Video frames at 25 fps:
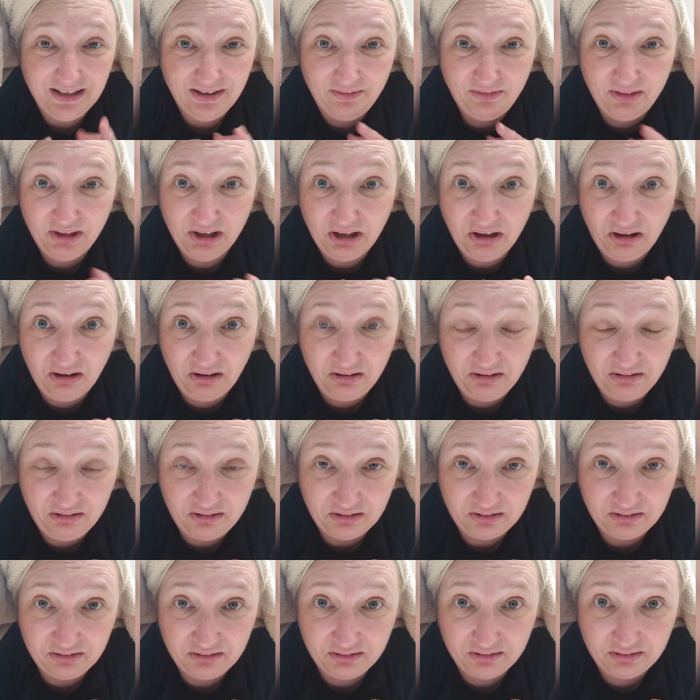of the
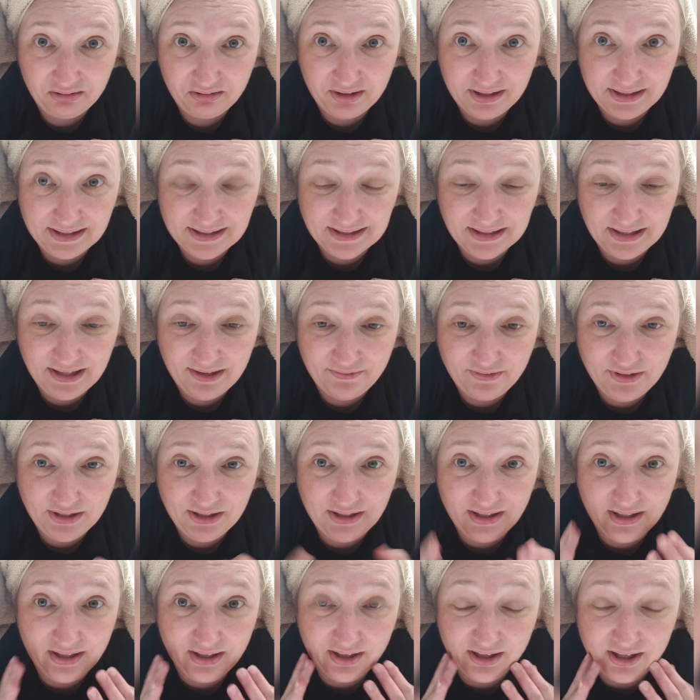gunk that's left
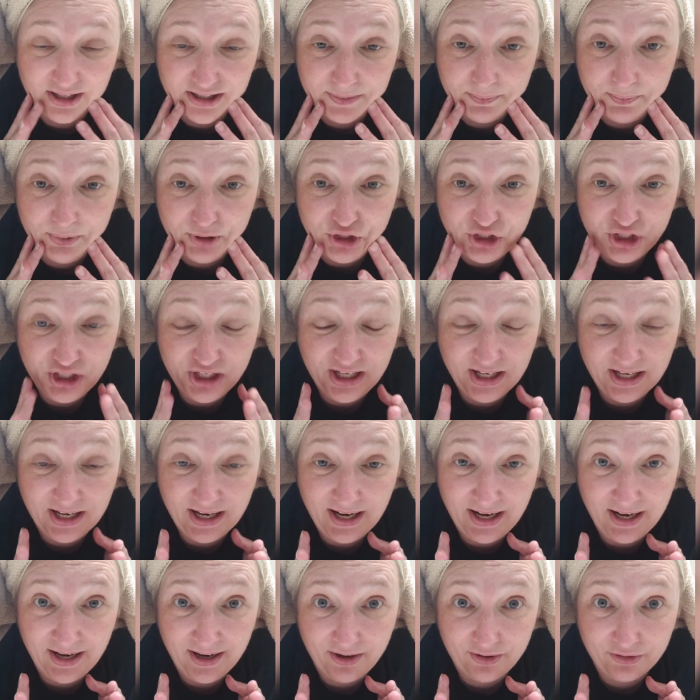in there, it's pushing
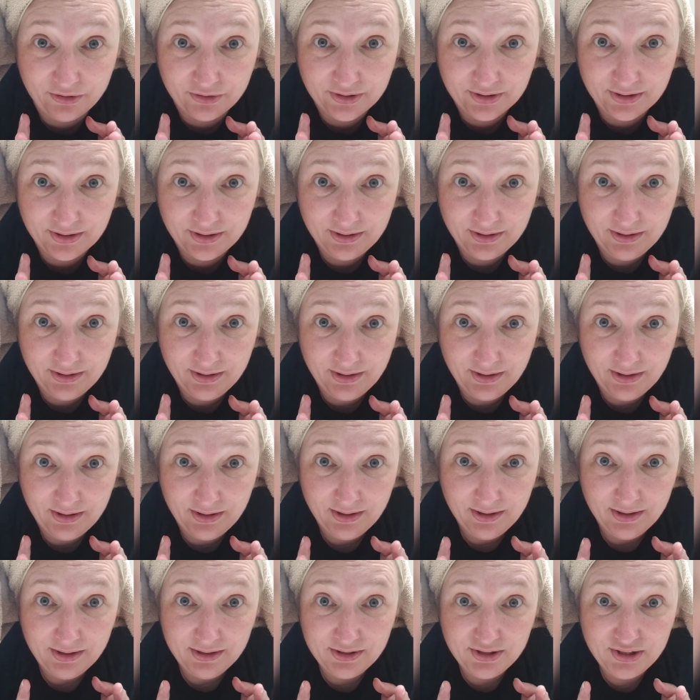it out.
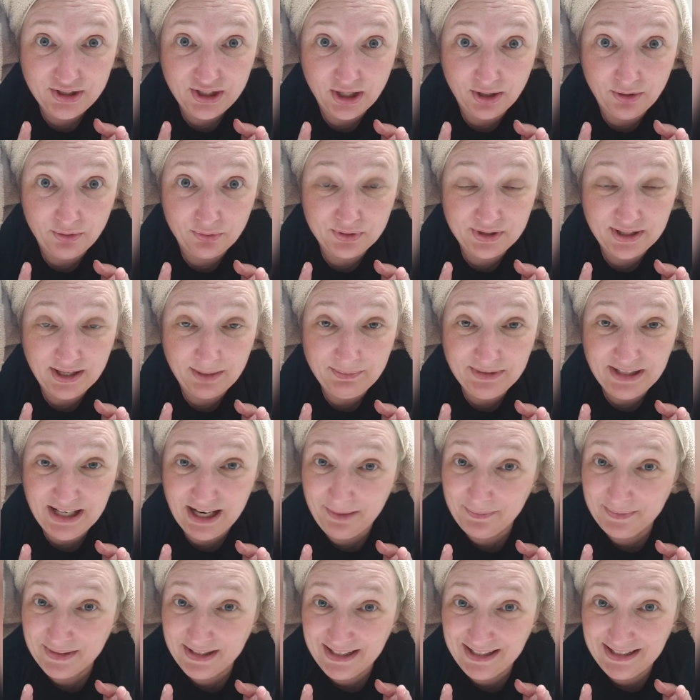So
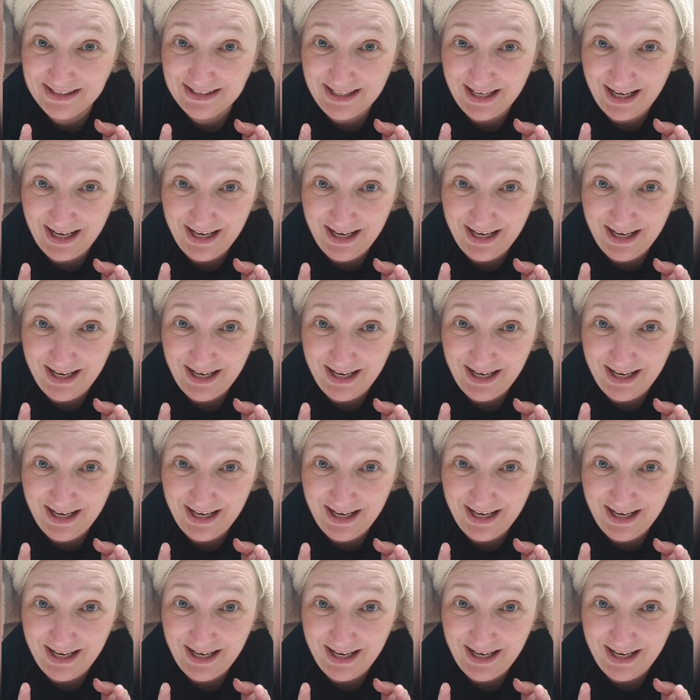sometimes it